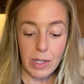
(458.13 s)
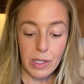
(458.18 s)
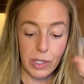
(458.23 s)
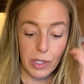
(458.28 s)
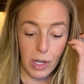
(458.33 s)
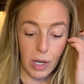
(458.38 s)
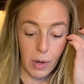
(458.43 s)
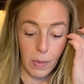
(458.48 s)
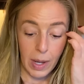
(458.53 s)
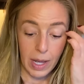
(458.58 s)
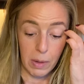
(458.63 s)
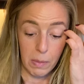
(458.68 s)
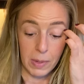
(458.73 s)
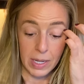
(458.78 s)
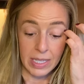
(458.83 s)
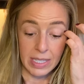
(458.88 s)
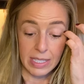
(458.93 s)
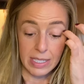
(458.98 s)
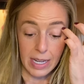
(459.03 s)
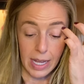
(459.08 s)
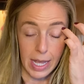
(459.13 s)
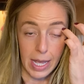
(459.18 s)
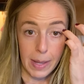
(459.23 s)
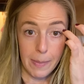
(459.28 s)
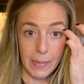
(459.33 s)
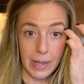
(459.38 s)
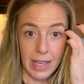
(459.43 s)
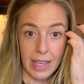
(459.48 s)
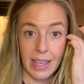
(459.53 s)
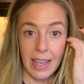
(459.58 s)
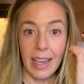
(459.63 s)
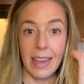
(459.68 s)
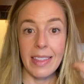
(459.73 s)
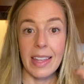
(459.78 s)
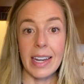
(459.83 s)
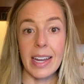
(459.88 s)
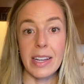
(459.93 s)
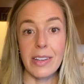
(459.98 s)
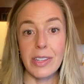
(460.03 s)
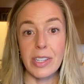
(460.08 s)
So I rinsed them, and then
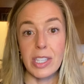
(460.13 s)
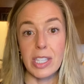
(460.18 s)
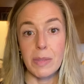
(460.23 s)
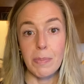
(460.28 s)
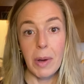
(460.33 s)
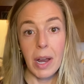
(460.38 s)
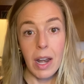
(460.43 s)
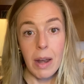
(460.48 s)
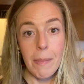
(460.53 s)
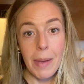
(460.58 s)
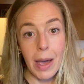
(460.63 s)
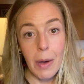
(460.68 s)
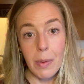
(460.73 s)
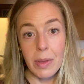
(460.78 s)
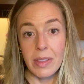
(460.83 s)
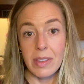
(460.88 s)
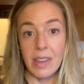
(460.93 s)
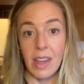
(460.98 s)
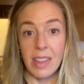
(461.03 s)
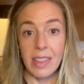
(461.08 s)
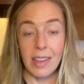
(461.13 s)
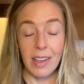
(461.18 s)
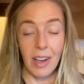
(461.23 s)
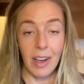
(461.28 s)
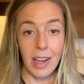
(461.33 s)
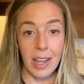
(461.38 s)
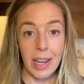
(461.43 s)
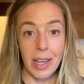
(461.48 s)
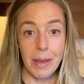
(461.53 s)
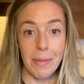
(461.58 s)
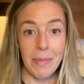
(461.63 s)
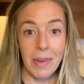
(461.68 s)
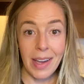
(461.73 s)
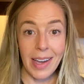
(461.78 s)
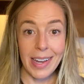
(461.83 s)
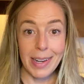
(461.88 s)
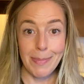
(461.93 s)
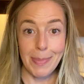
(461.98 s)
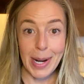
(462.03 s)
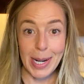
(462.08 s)
I just spread them out with nothing on them
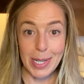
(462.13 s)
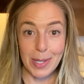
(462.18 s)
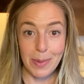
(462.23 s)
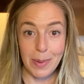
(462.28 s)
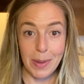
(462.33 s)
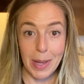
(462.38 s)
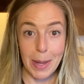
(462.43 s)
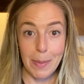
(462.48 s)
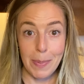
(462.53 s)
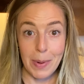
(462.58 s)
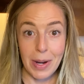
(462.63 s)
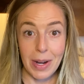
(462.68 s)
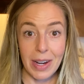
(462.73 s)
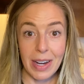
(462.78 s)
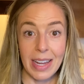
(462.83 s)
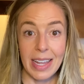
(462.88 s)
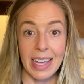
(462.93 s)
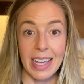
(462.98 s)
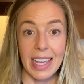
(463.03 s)
on parchment paper